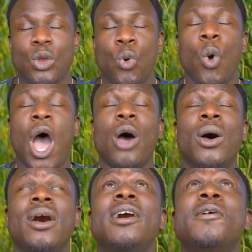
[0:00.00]
woo!
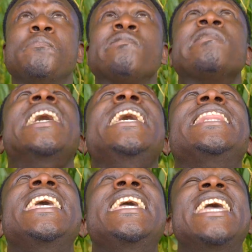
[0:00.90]

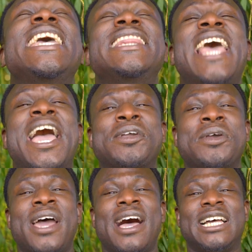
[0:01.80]
Breathing in that
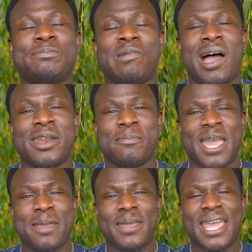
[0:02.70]
good ass prana,
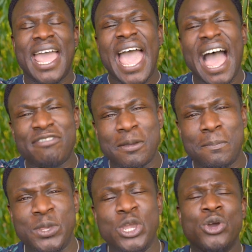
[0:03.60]
baby. Have a
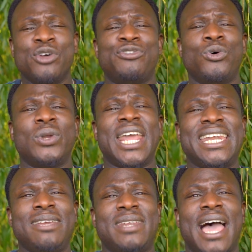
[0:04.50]
beautiful day,
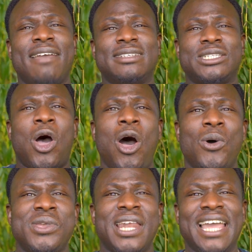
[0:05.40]
deep divers.
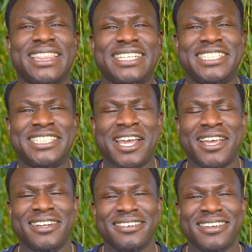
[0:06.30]
Oh, you like the shirt?